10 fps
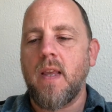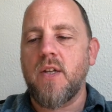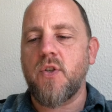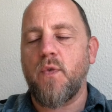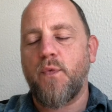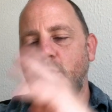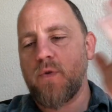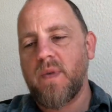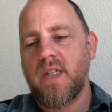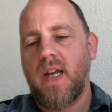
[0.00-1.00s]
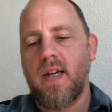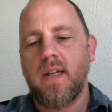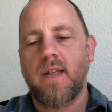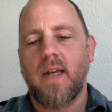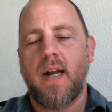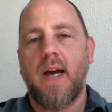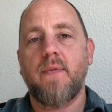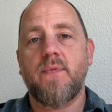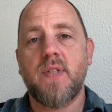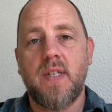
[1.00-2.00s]
So the first mistake that I've
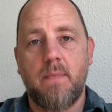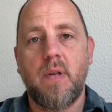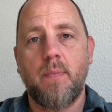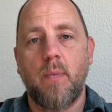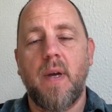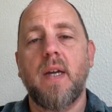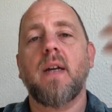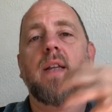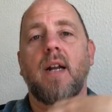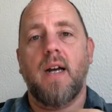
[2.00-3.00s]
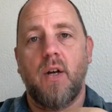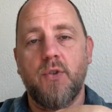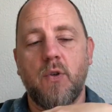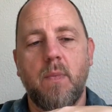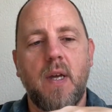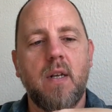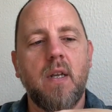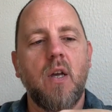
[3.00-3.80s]
seen people make, that I also made,